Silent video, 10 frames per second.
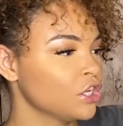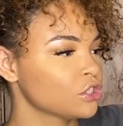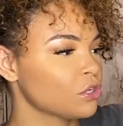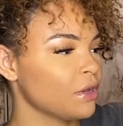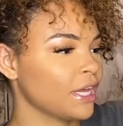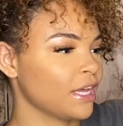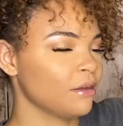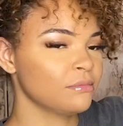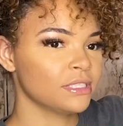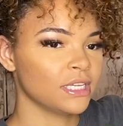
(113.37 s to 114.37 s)
So it
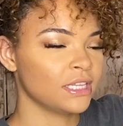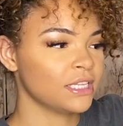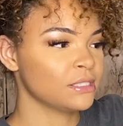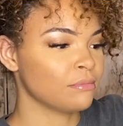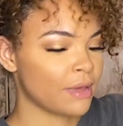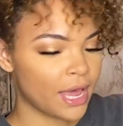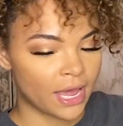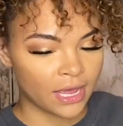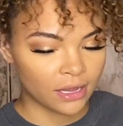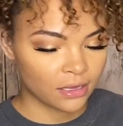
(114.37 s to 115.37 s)
comes in this
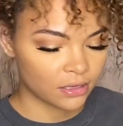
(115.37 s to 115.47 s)
bag.